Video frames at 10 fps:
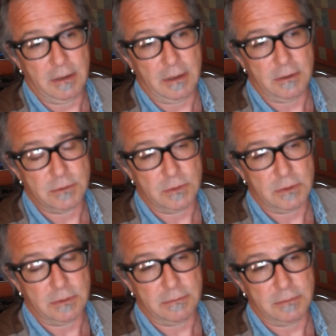those were
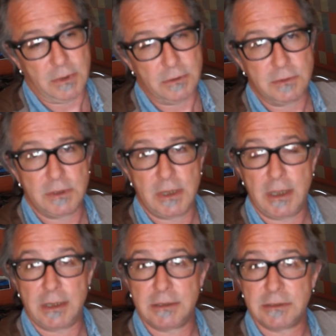the
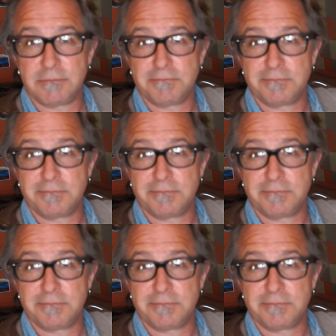days.